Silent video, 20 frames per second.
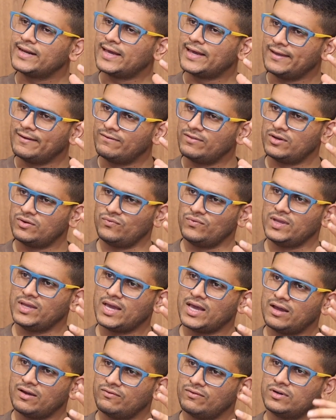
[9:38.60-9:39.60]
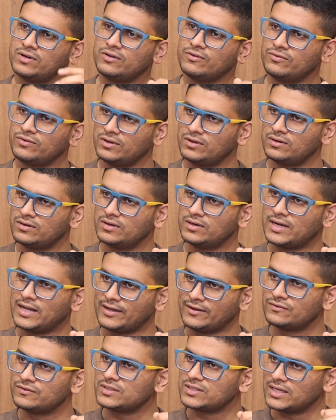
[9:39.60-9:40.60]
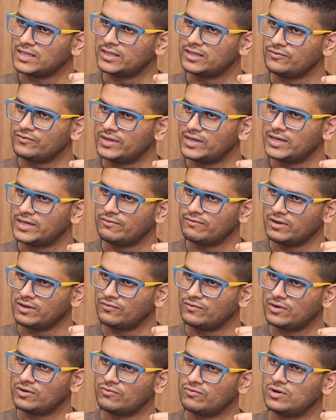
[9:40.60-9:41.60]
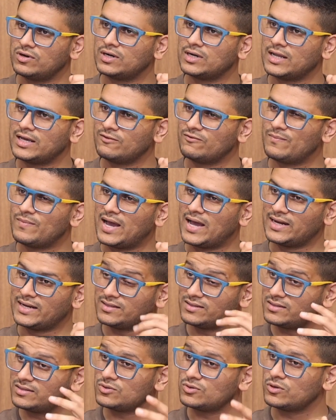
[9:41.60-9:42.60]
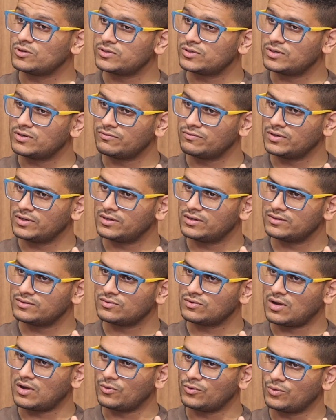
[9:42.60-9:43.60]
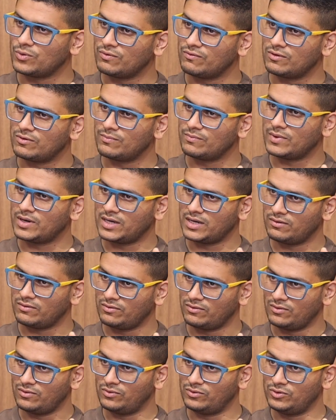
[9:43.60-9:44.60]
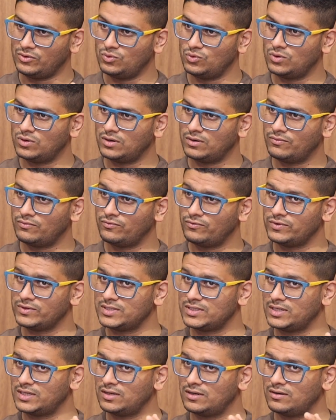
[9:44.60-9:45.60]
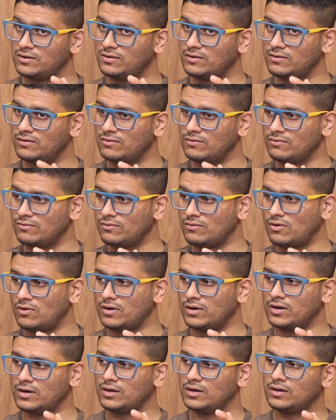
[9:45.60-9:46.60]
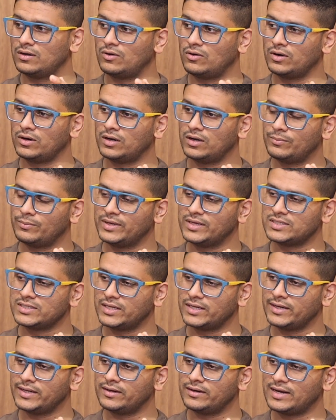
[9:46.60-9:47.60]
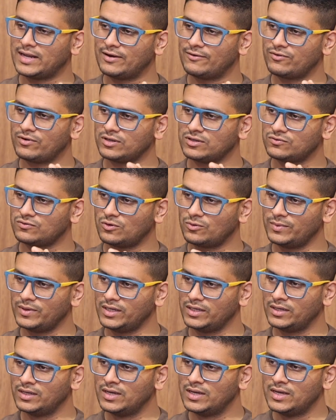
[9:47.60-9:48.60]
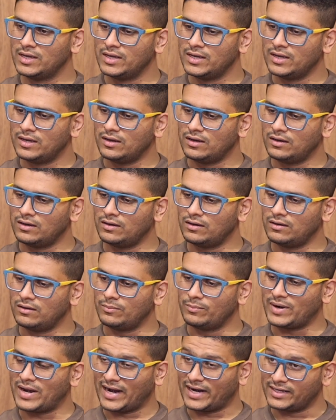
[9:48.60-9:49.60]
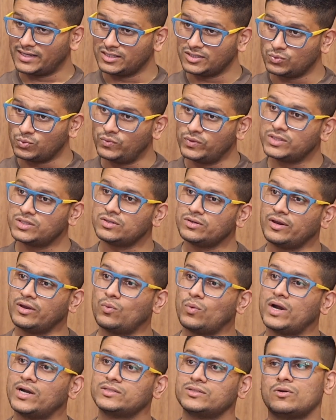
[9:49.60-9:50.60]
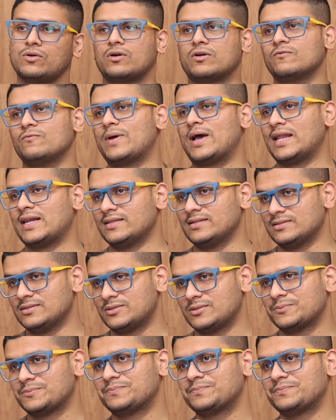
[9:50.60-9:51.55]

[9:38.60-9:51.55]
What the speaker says: life that we have, a difficult lifestyle that we are living, where work-life balance is also difficult? So how to even do a physical or a basically a life transforming practice which requires a lot of balance?